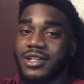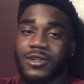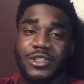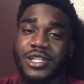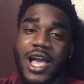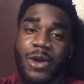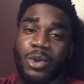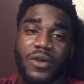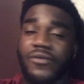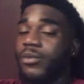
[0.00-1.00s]
shy
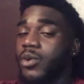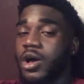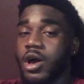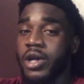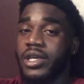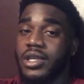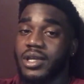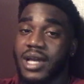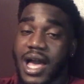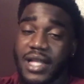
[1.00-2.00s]
away from what
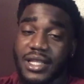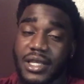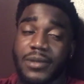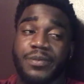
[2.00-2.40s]
God did.